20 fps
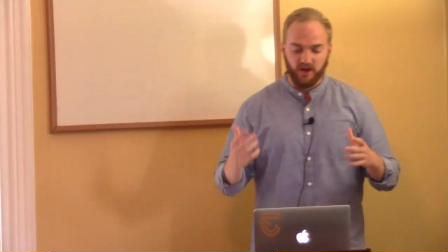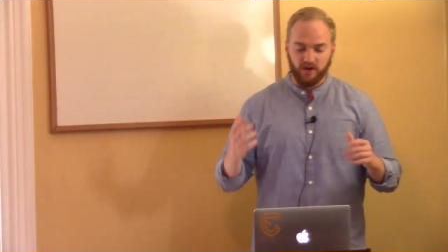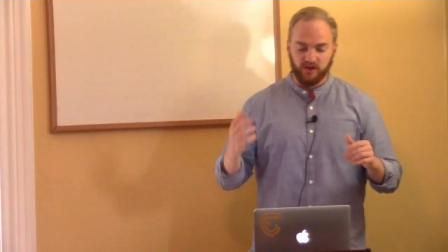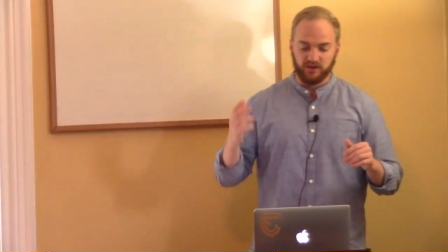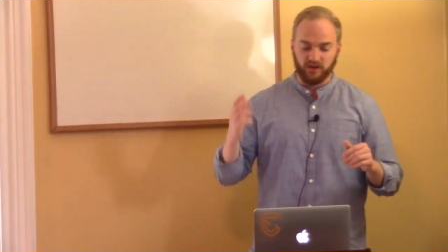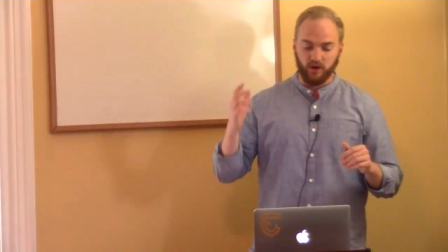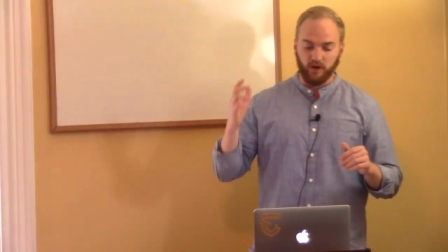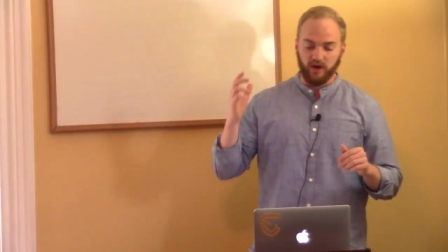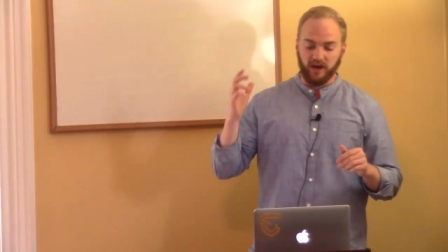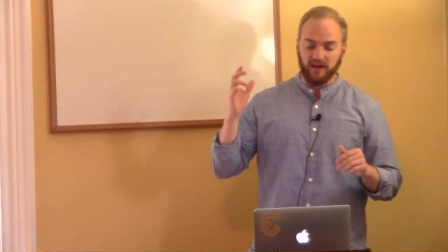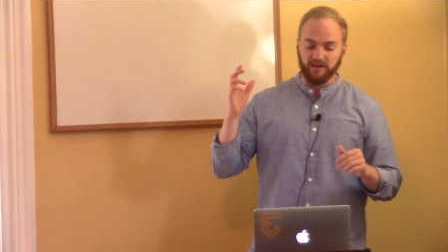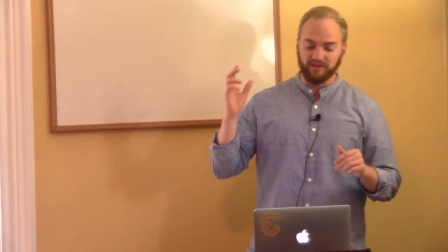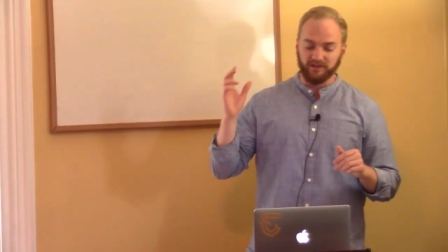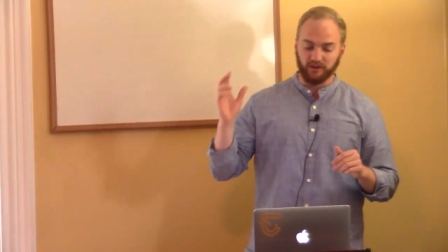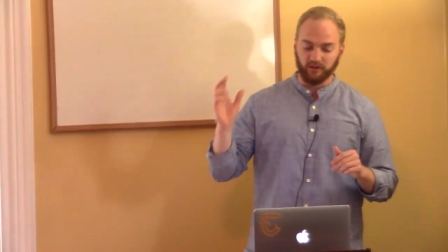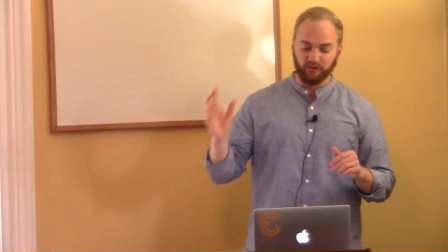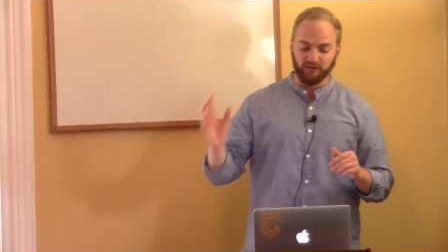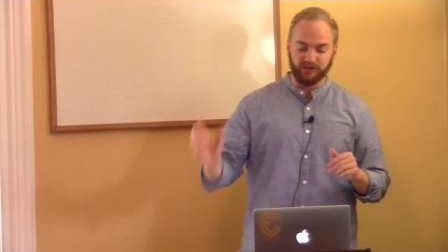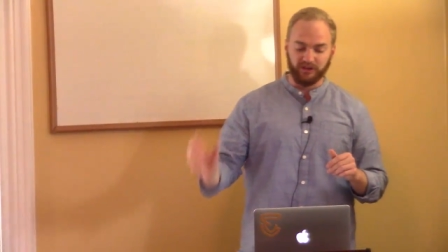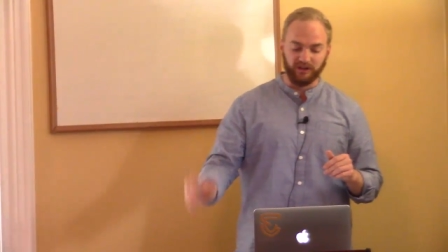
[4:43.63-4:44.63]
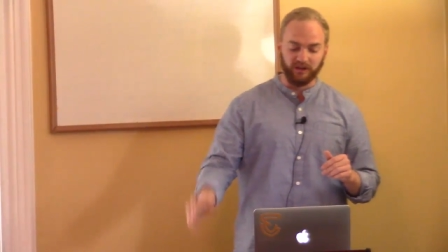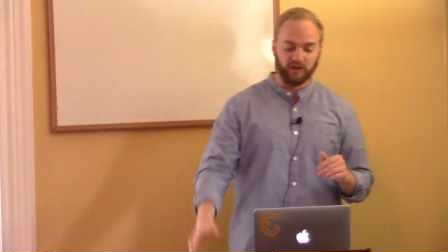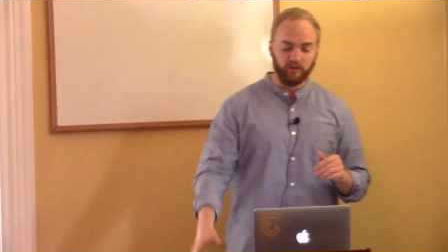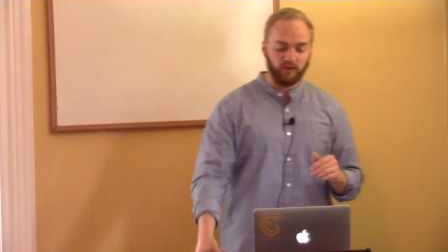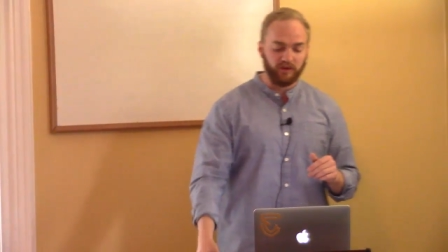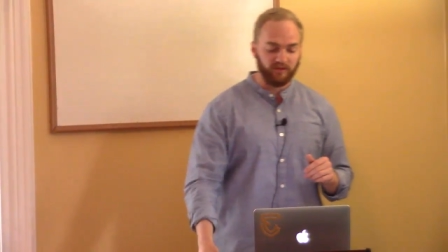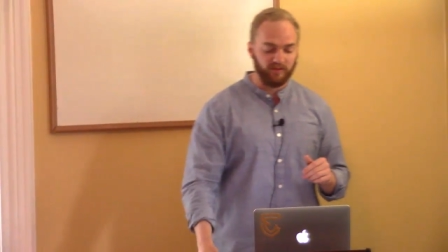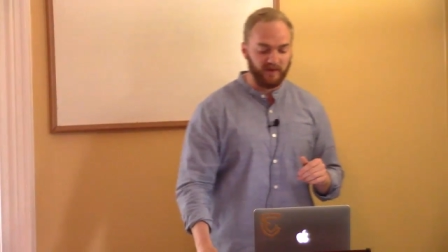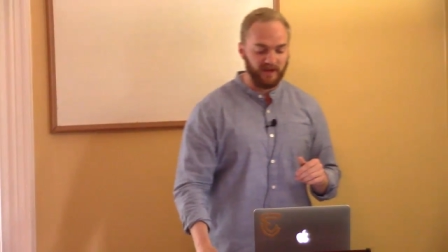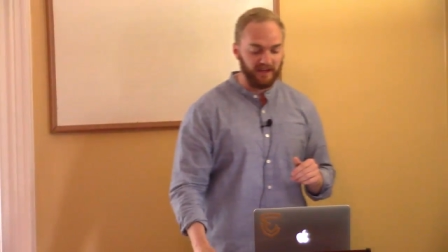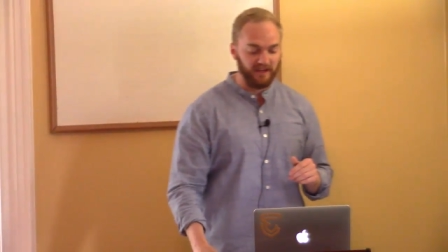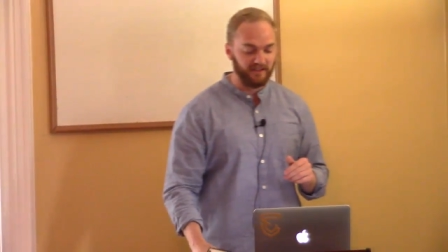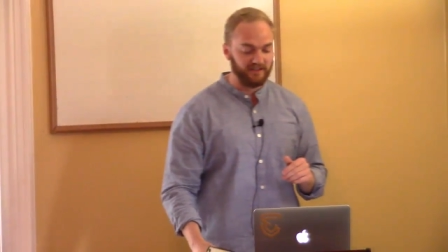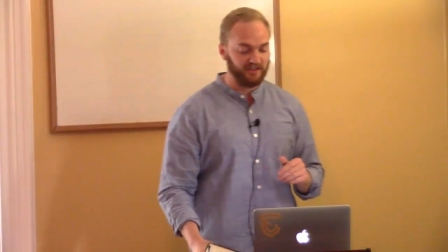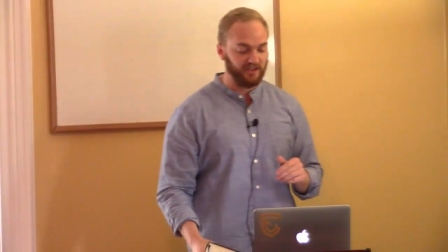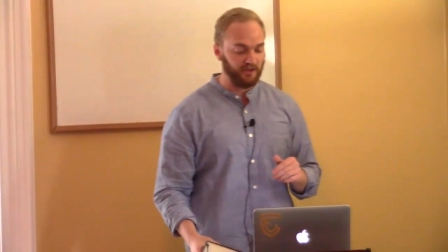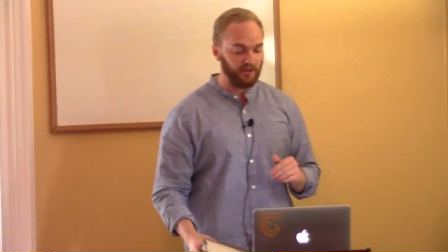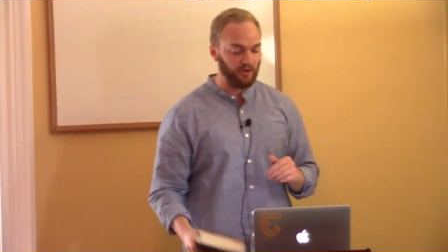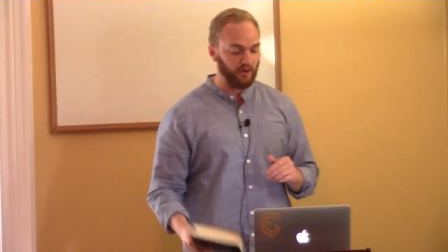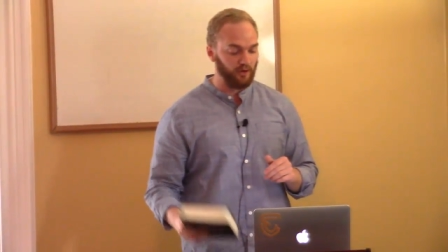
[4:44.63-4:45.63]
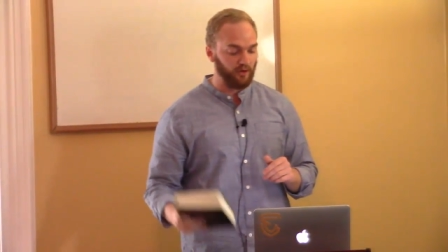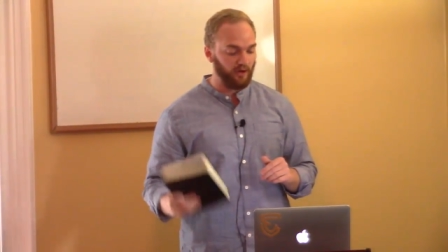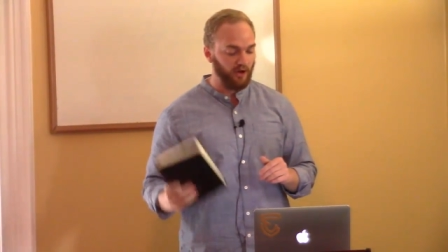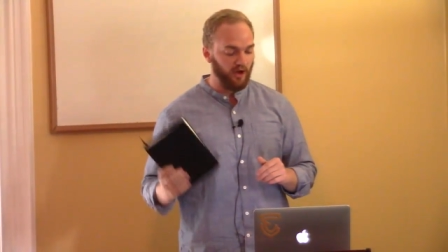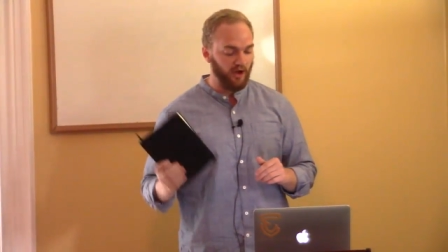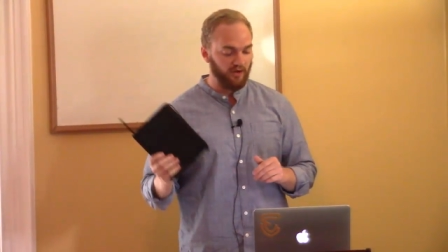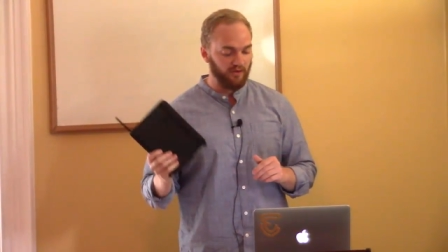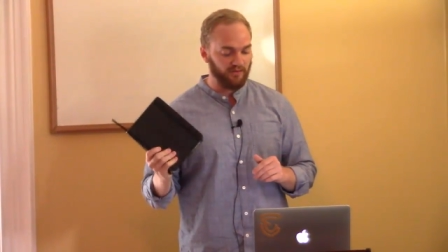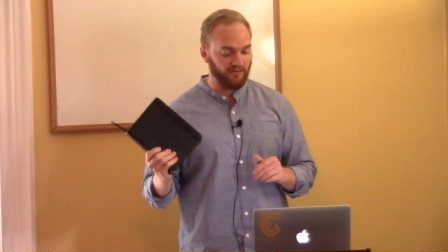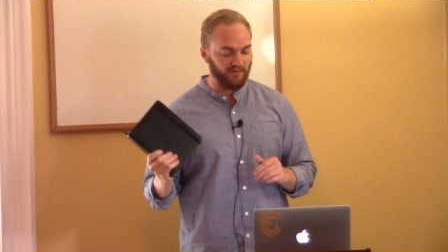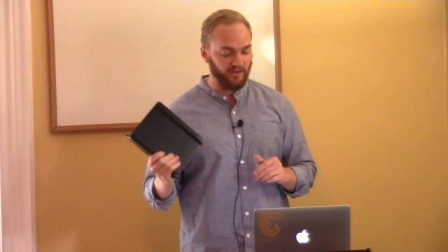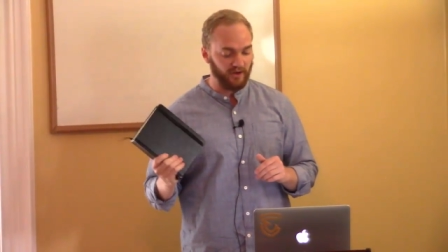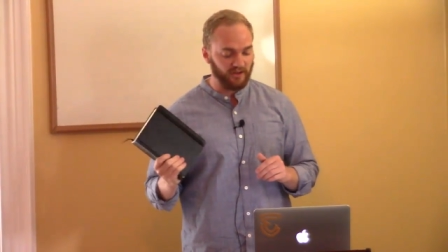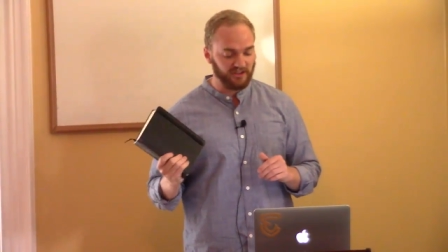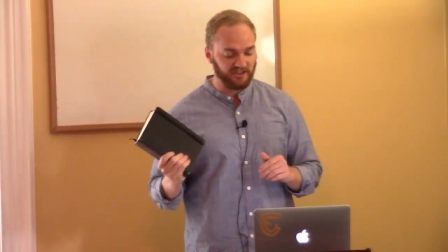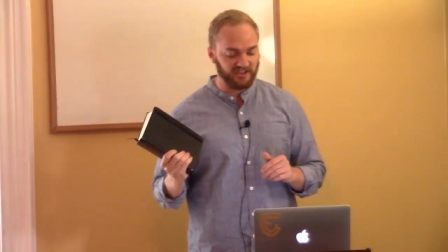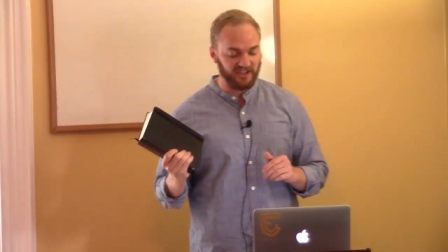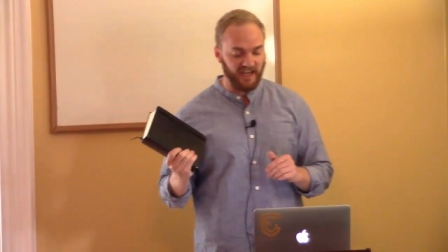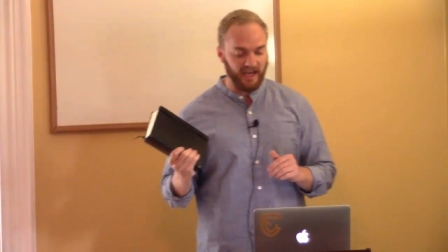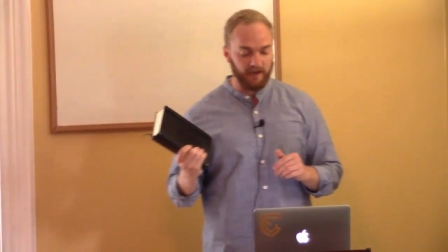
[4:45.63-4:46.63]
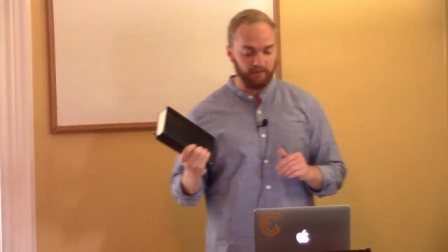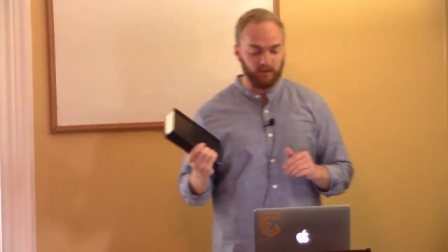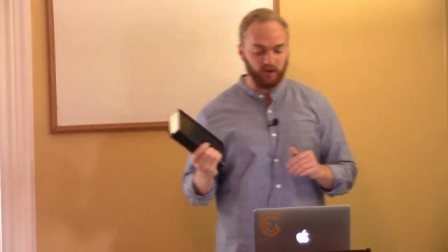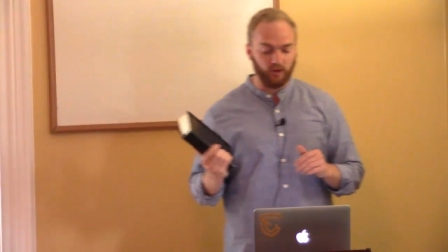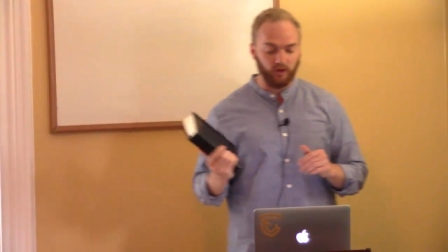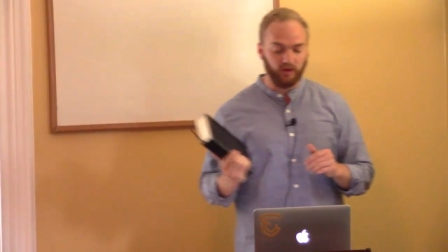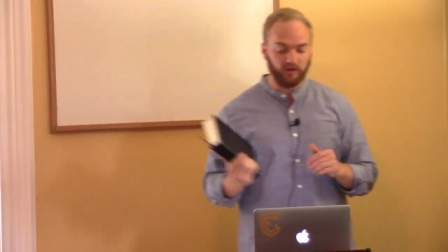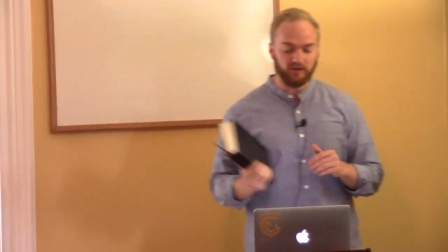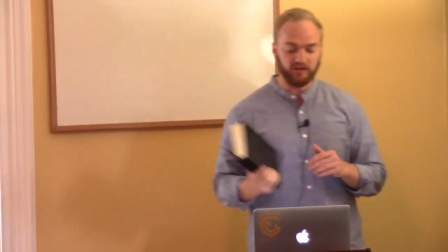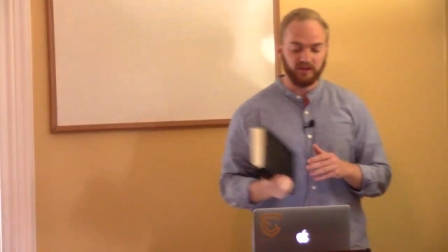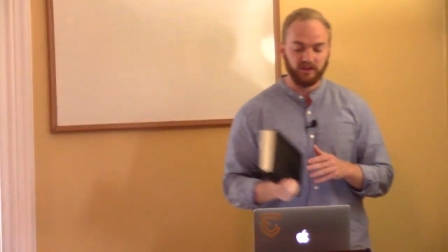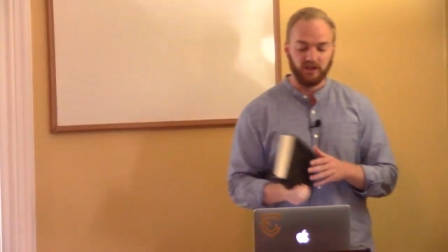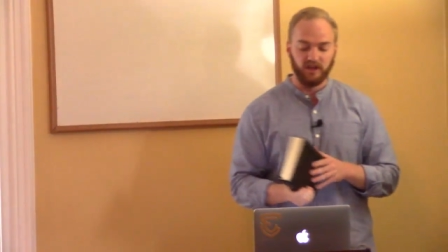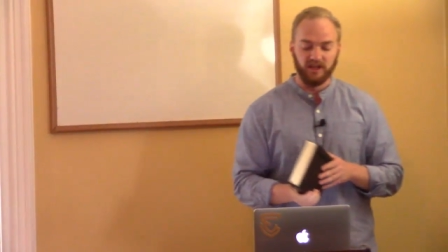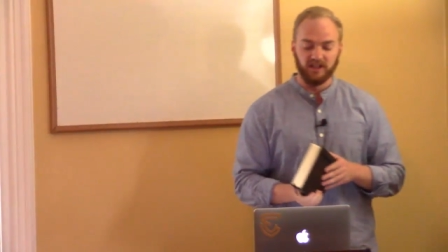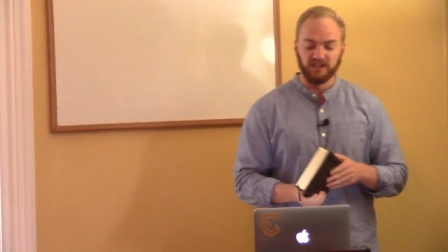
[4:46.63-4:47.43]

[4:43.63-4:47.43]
So if you'll turn with me to 1 Samuel